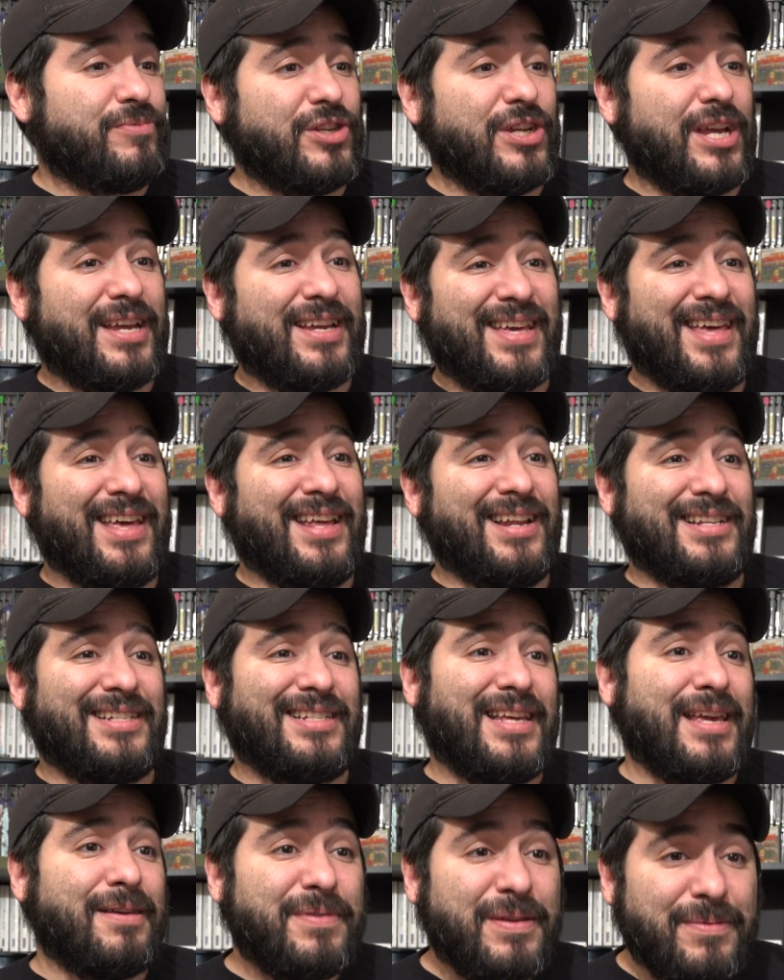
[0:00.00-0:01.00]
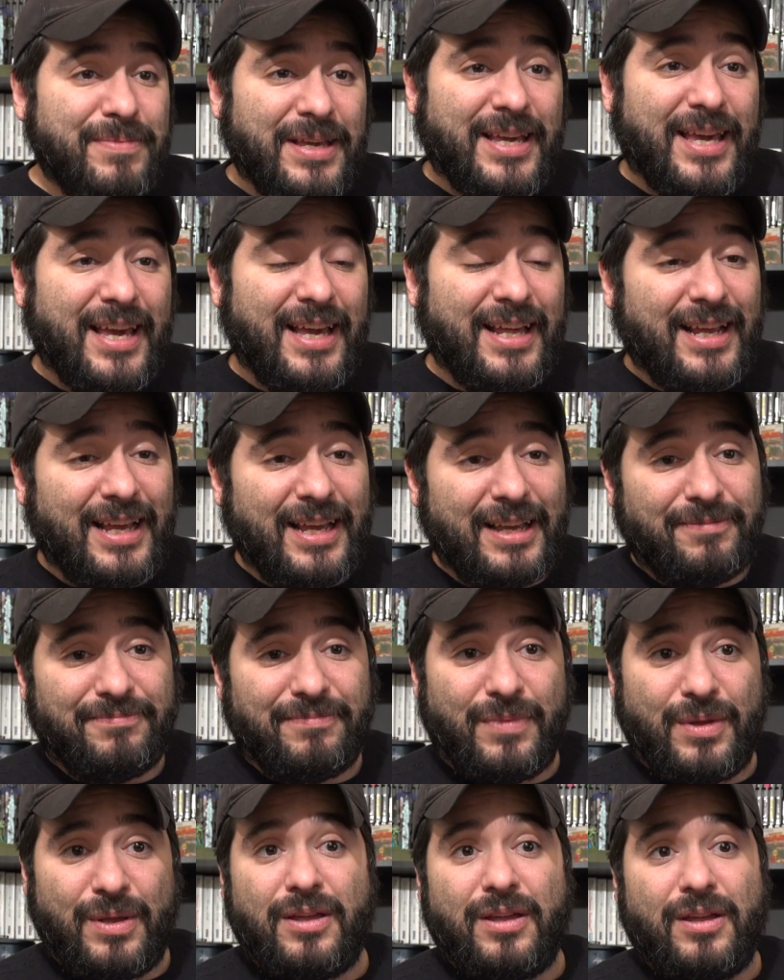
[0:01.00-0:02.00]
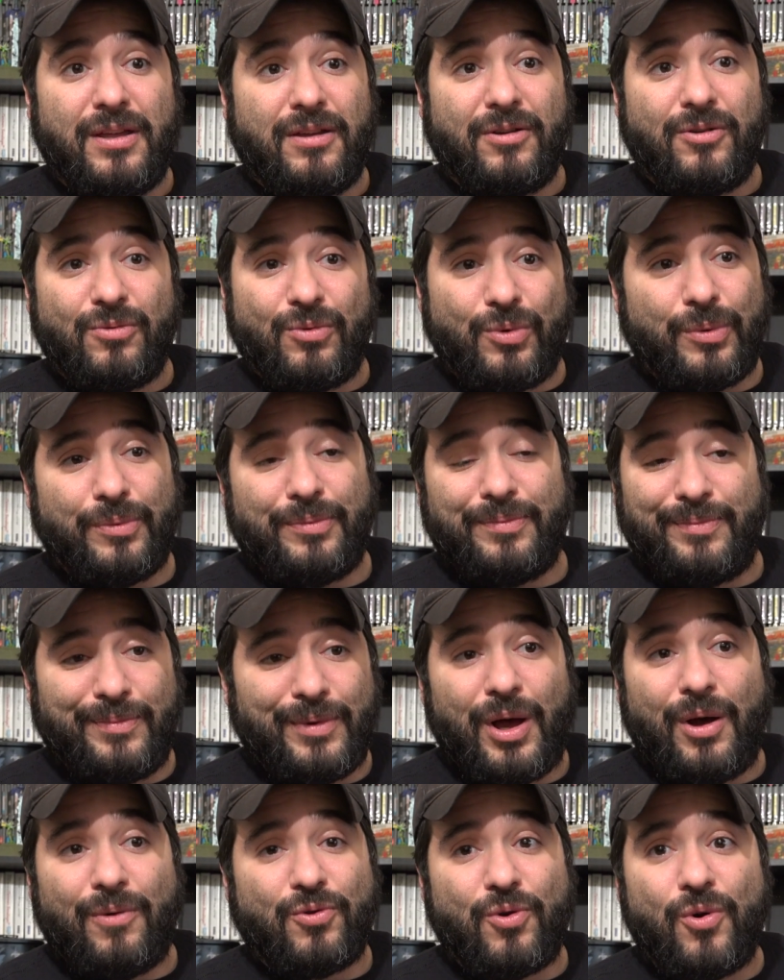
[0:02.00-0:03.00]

chick in a skimpy bikini. Of